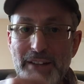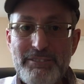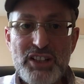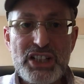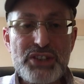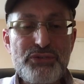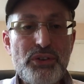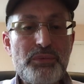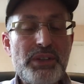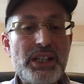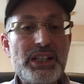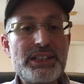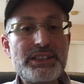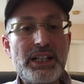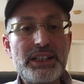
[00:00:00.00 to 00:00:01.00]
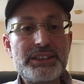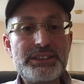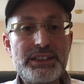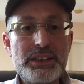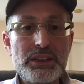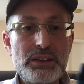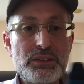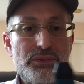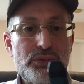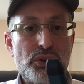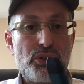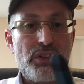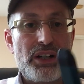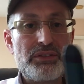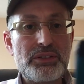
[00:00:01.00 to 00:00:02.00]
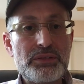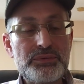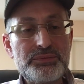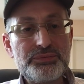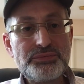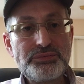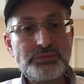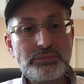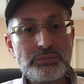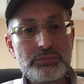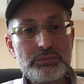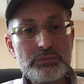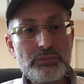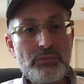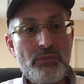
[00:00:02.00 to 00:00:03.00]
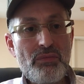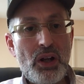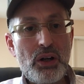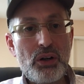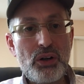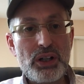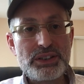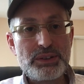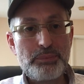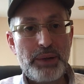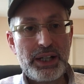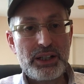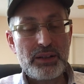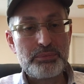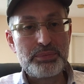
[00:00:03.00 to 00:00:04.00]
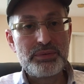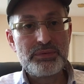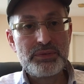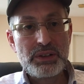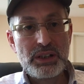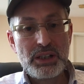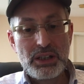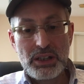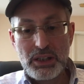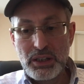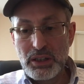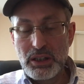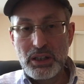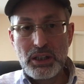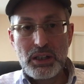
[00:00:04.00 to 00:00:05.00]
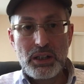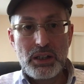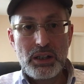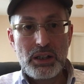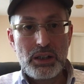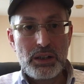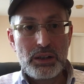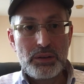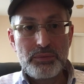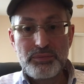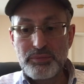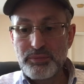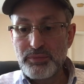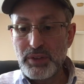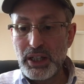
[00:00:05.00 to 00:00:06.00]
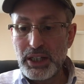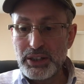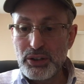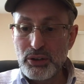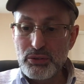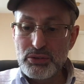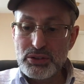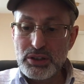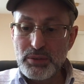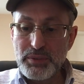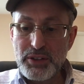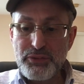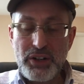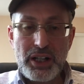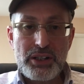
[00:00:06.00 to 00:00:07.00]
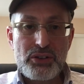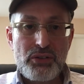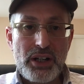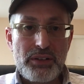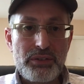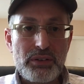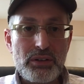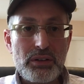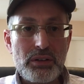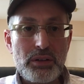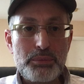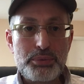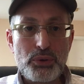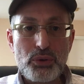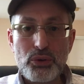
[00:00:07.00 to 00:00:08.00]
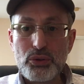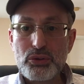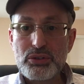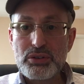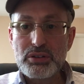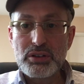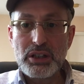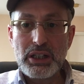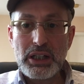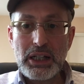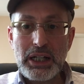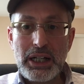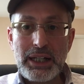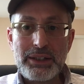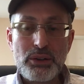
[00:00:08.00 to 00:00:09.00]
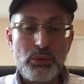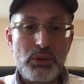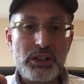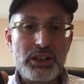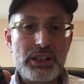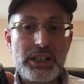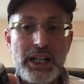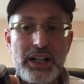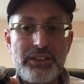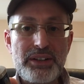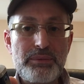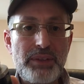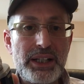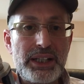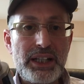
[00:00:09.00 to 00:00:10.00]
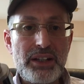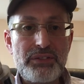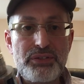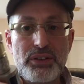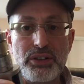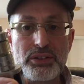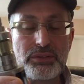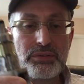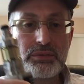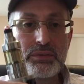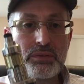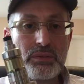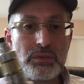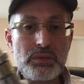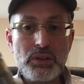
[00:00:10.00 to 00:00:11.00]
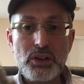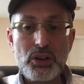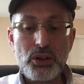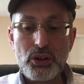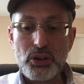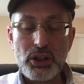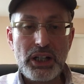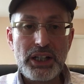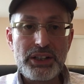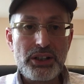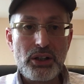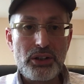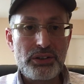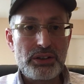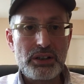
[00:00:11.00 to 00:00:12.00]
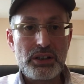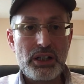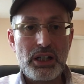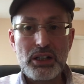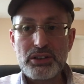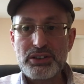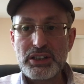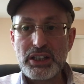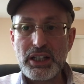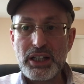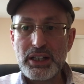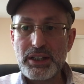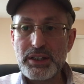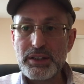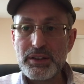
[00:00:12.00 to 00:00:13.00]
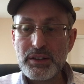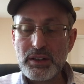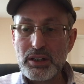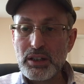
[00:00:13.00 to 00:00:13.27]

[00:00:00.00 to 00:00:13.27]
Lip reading: This for me is ideal for travel or as a backup. If I travel abroad, I don't want to carry my K-Fon or any other RTA